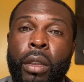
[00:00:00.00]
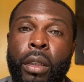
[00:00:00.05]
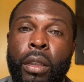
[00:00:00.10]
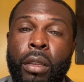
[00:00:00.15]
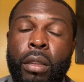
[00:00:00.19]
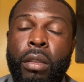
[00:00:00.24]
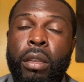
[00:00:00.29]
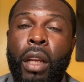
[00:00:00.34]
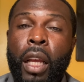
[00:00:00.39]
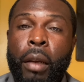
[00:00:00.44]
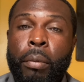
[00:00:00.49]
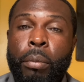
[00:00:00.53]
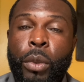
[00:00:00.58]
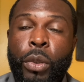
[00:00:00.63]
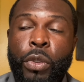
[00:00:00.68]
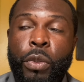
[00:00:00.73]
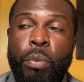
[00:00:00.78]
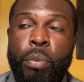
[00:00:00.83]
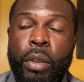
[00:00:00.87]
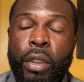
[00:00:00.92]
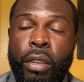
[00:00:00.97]
Just like
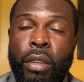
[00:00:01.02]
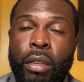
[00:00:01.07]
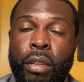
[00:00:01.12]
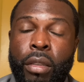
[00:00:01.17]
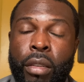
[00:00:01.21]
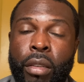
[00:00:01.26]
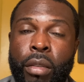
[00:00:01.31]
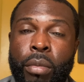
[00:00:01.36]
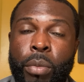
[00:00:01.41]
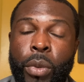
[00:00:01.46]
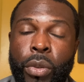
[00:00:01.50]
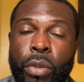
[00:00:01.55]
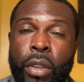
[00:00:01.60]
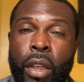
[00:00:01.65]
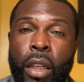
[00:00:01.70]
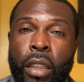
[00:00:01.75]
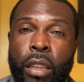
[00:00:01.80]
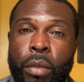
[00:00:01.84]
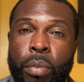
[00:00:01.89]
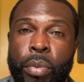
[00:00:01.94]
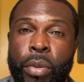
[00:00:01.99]
most businesses, most
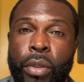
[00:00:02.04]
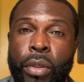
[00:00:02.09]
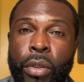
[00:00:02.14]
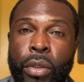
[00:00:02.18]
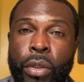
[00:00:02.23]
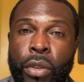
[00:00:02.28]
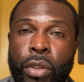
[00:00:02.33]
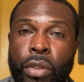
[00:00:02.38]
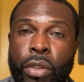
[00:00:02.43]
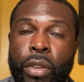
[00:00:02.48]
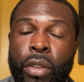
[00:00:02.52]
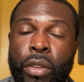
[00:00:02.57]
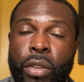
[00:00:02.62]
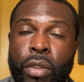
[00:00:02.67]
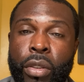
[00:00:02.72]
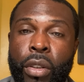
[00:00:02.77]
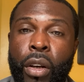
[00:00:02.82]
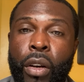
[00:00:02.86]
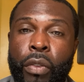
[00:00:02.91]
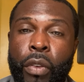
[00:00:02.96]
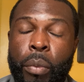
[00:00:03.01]
entrepreneurs
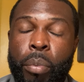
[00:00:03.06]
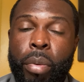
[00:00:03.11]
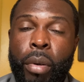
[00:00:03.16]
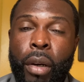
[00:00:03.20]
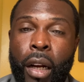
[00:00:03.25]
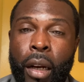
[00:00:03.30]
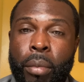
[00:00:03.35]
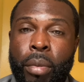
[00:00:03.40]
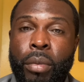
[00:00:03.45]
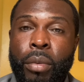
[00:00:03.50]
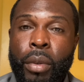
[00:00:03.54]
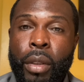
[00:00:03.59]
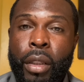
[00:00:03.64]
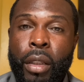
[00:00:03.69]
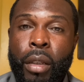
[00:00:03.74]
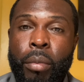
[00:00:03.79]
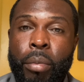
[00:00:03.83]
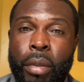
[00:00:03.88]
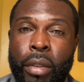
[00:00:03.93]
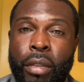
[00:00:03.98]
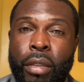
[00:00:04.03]
solve a problem with
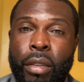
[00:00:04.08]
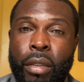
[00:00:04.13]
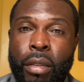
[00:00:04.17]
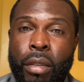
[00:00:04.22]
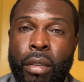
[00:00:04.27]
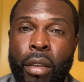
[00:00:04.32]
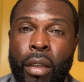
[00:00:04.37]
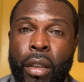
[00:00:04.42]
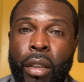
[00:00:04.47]
their business.